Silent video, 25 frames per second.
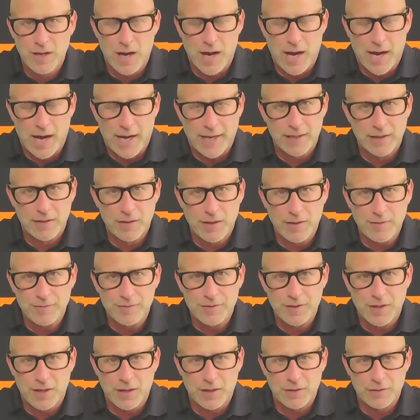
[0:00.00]
I'd love
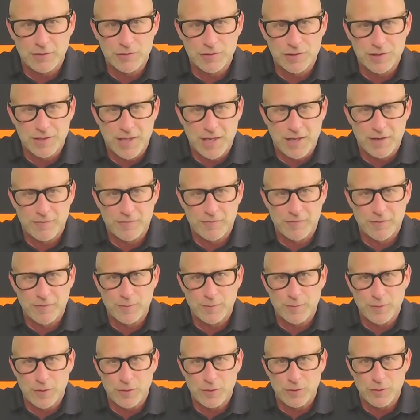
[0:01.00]
to understand from
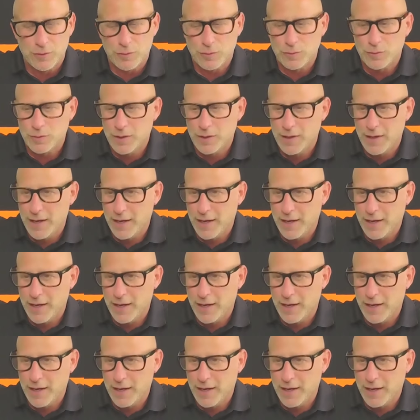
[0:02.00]
you,